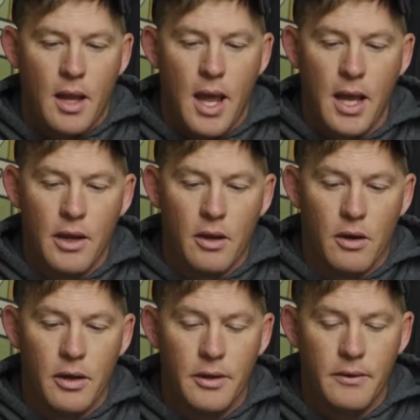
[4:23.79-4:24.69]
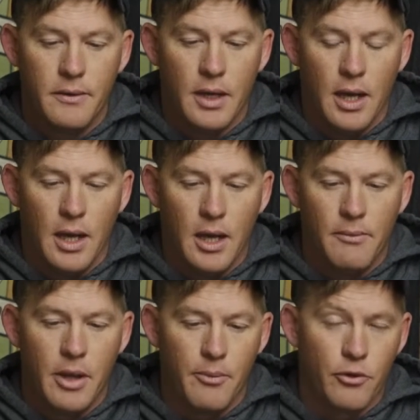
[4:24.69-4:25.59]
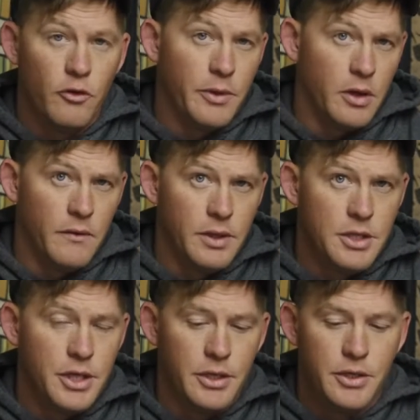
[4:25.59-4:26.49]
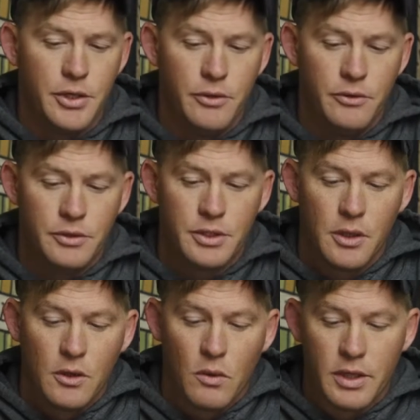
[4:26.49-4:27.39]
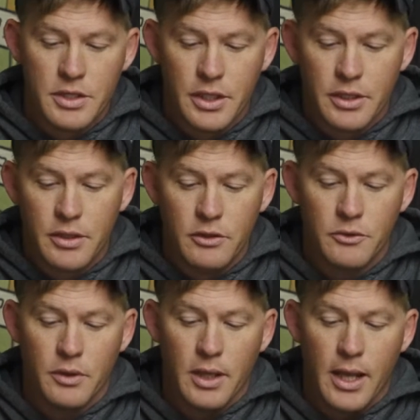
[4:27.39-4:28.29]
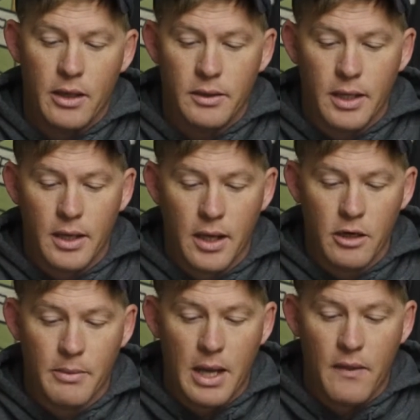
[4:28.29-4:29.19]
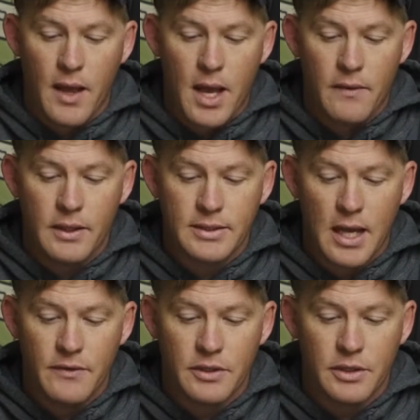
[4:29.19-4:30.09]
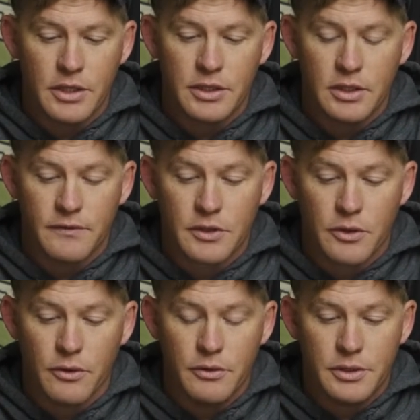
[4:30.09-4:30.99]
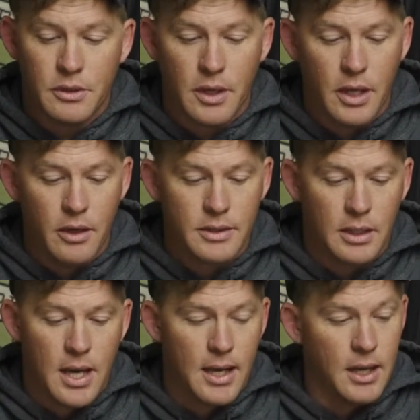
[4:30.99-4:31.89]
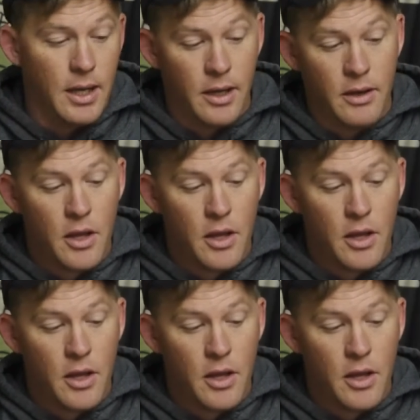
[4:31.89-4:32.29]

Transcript: Handguard, improvement over the Gen 2s, where the Gen 2s are only held in here by that. These have the additions of screws on here to lock it in,